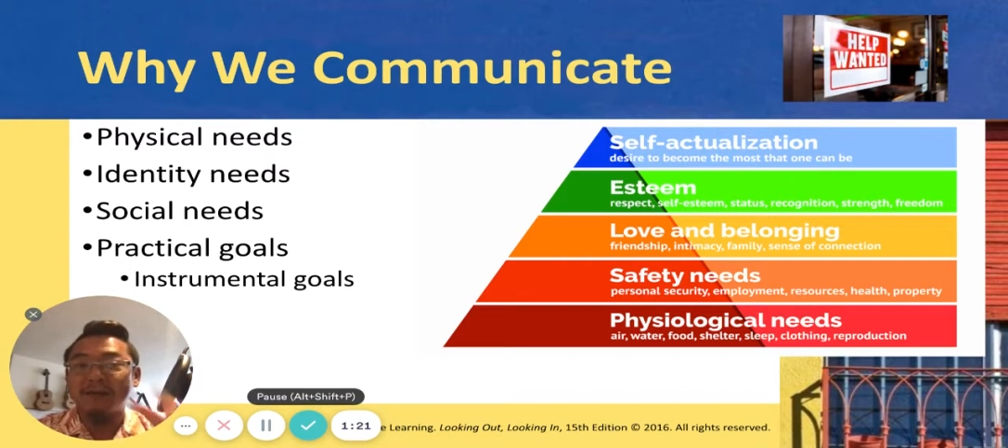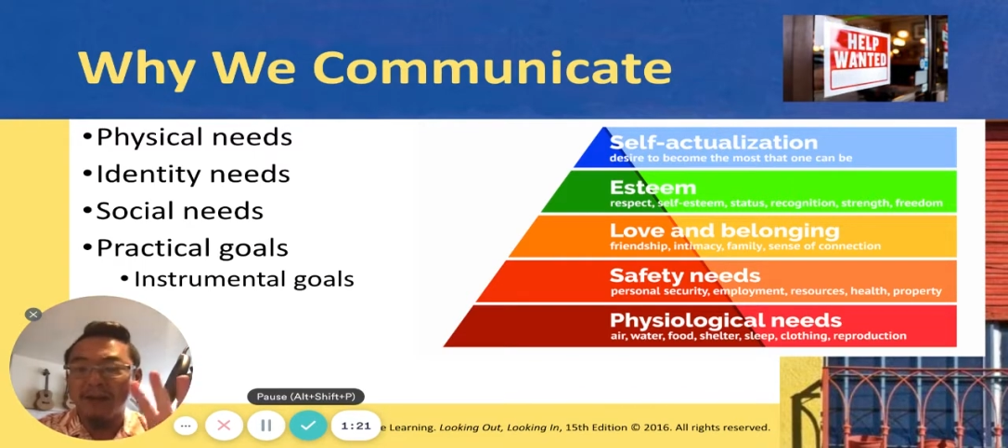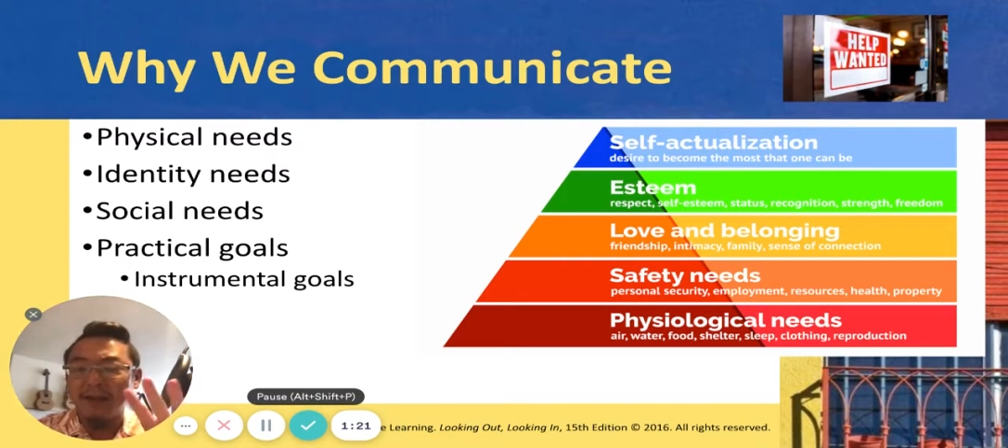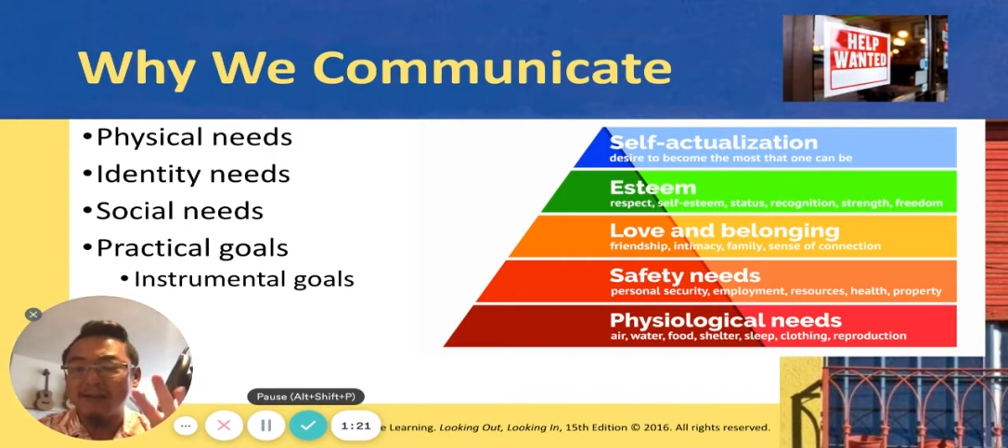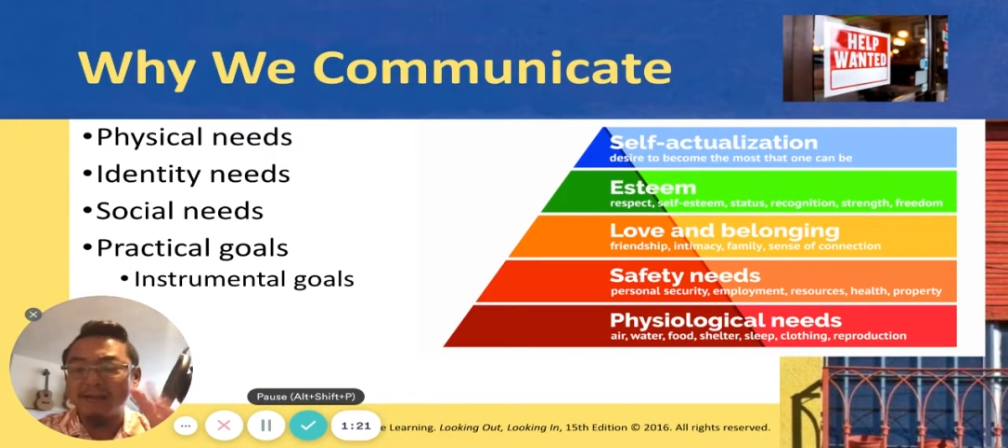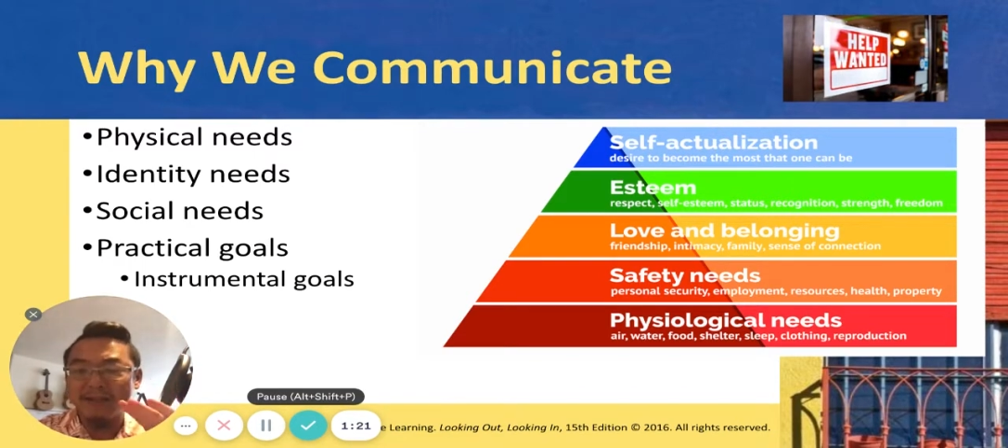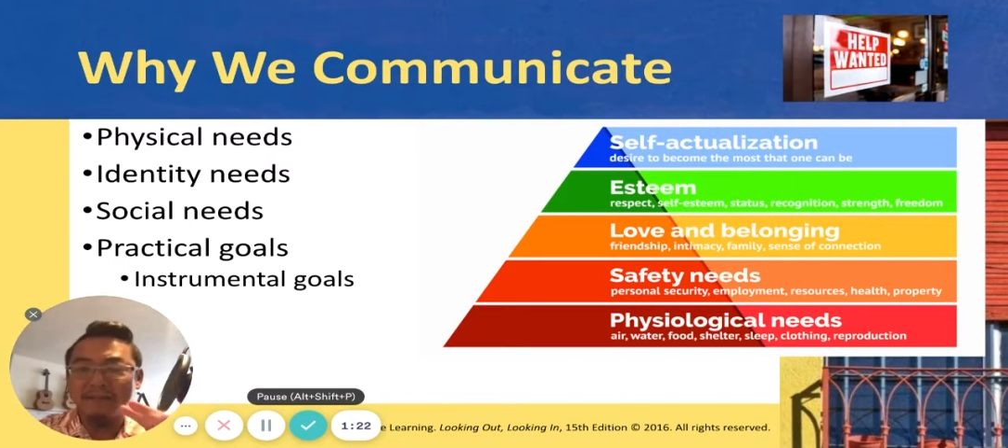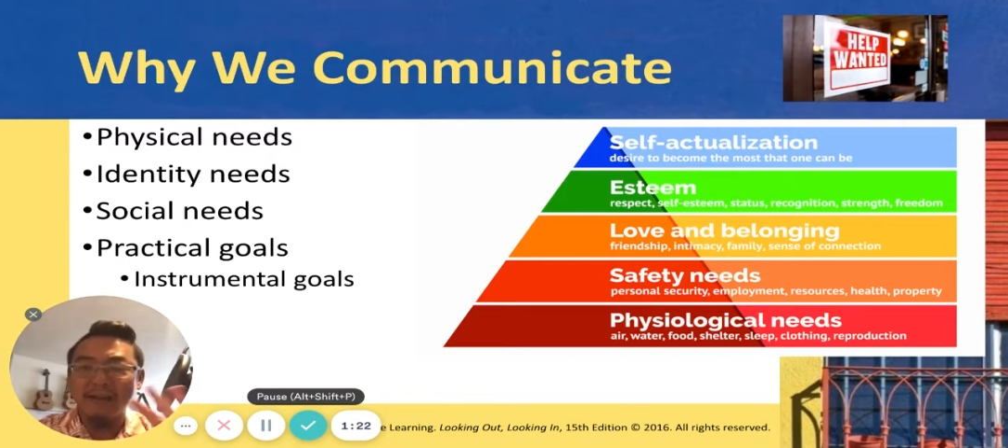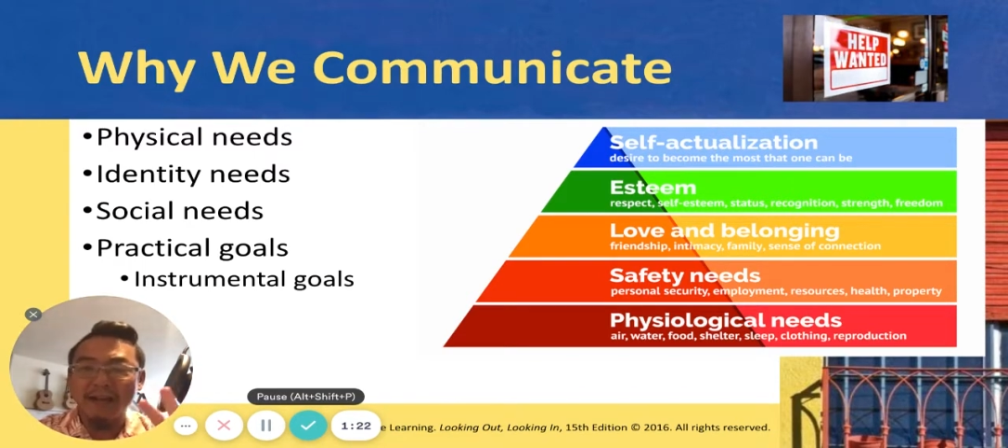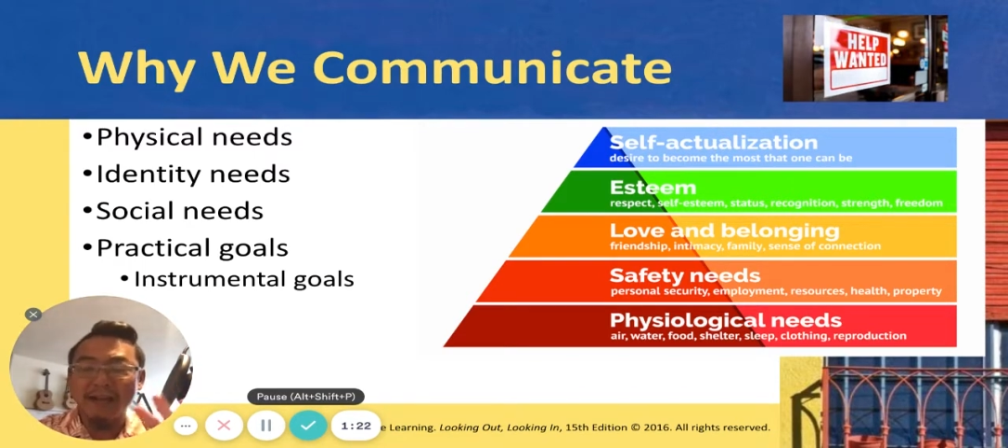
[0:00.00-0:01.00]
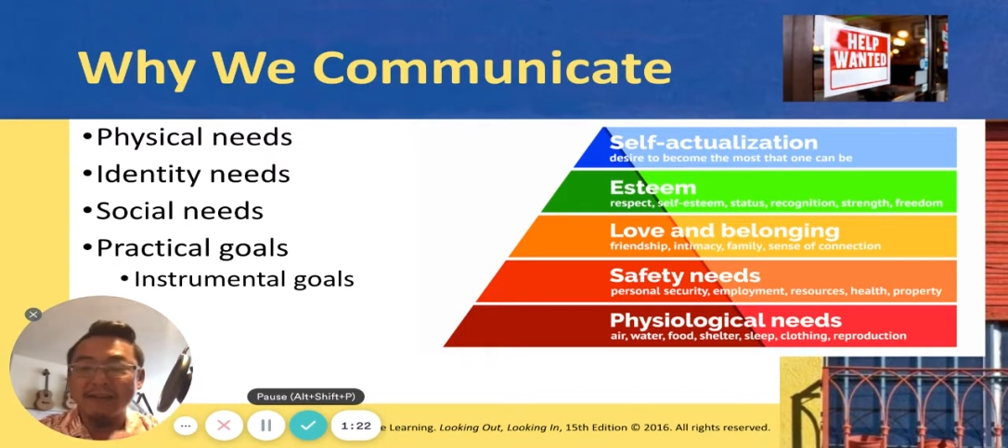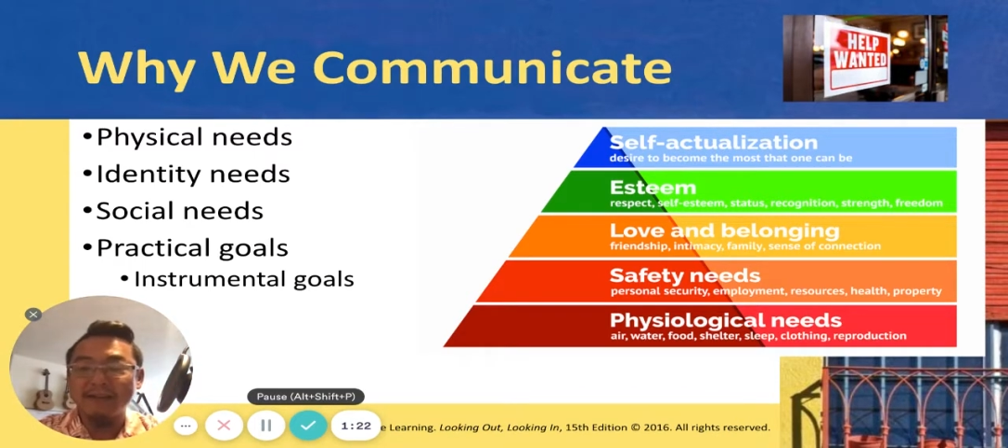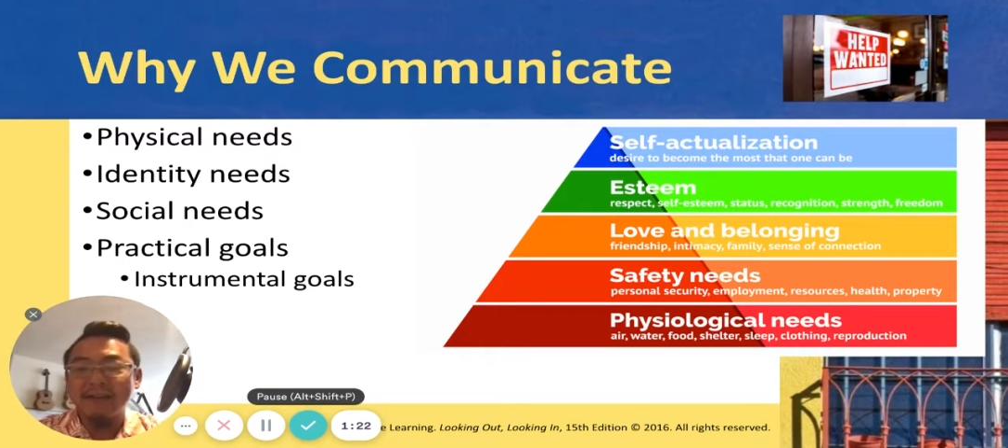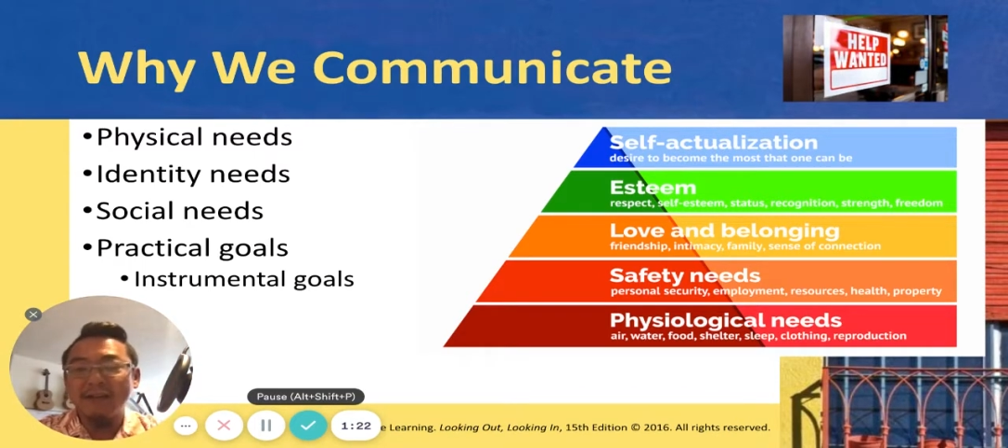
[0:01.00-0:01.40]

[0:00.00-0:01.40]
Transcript: 10, 7, 8.